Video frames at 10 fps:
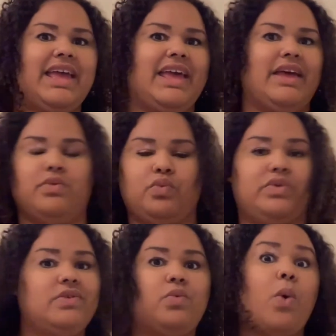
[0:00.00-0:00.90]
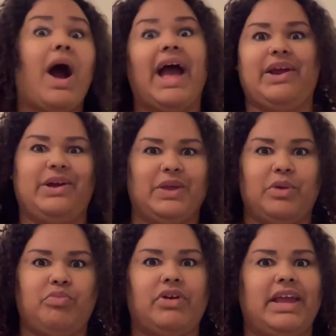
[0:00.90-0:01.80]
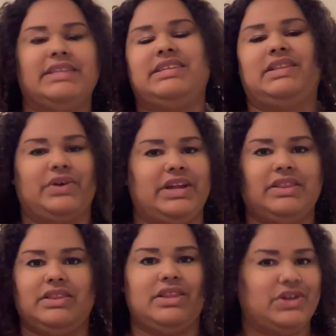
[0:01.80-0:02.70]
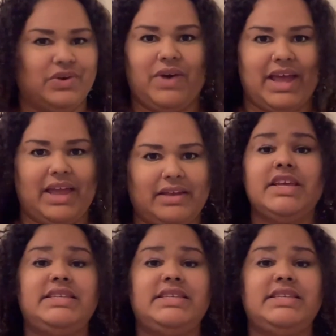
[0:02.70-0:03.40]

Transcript: and rewire their brain to learn it the new way.